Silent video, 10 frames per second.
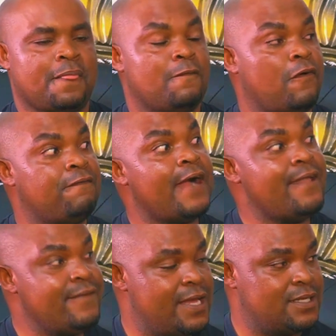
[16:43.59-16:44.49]
for 5
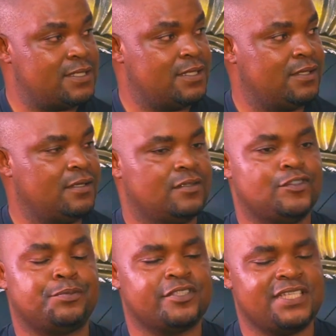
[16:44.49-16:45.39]
years to
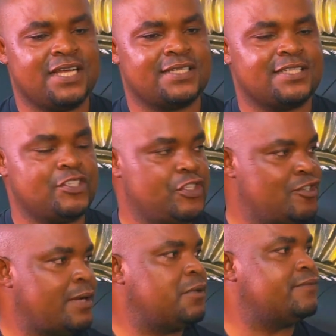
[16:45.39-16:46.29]
protect the
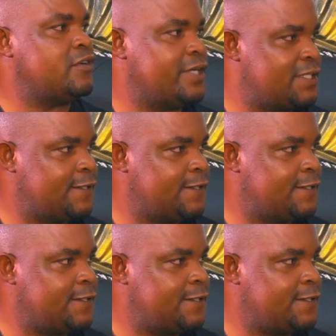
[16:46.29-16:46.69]
Dunamon forest.